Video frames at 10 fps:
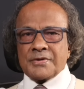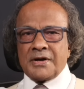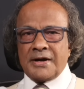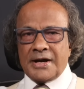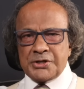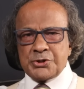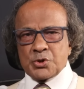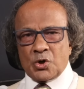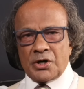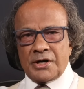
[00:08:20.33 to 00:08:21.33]
and
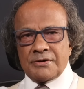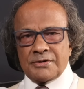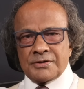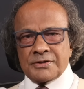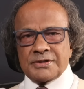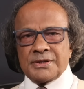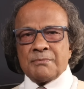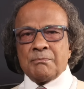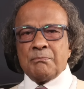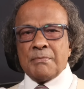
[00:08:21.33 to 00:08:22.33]
enjoy the
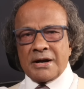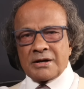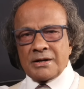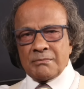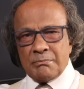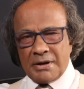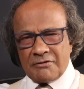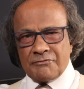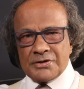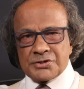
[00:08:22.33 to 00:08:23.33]
mental
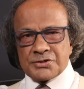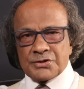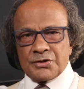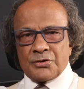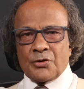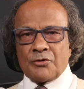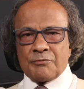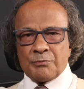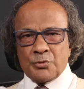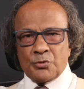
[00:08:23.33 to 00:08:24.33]
benefits
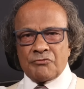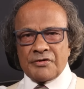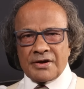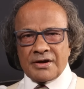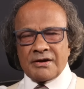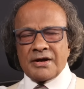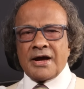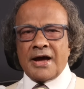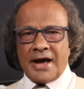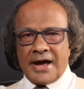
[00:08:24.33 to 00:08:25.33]
of moving
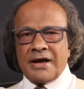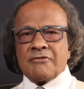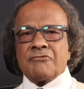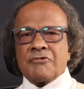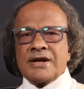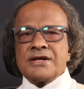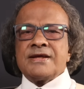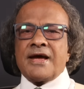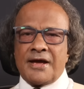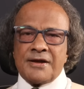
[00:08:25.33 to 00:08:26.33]
every
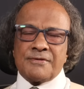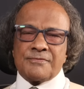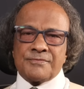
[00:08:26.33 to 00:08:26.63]
day.